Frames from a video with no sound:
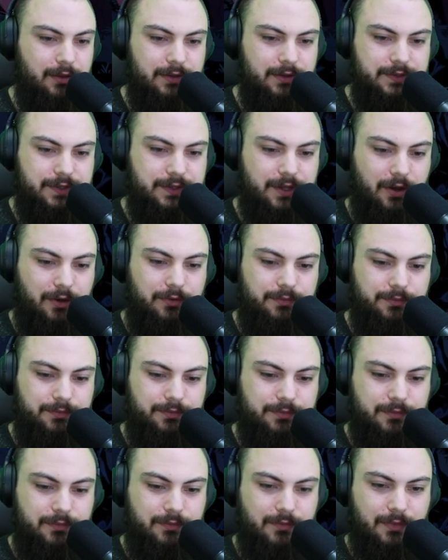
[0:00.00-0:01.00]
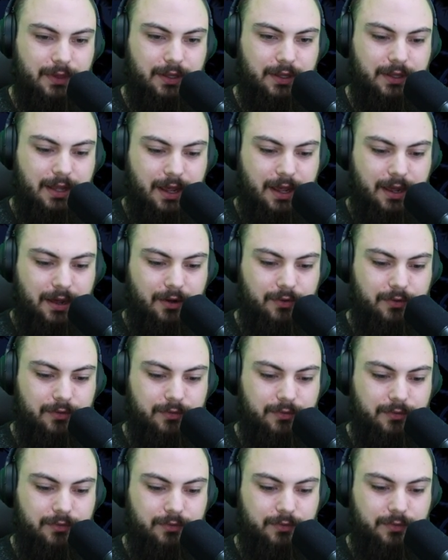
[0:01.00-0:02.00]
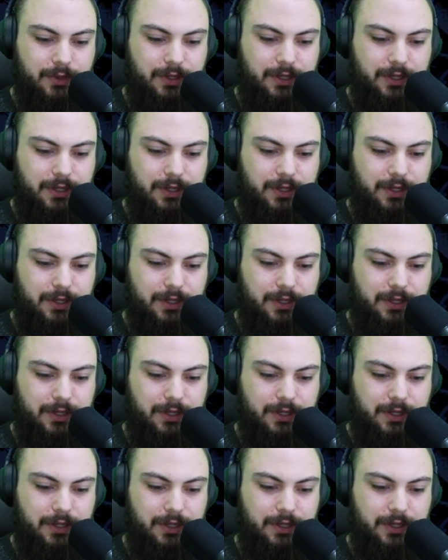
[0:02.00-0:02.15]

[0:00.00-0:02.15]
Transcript: So, now we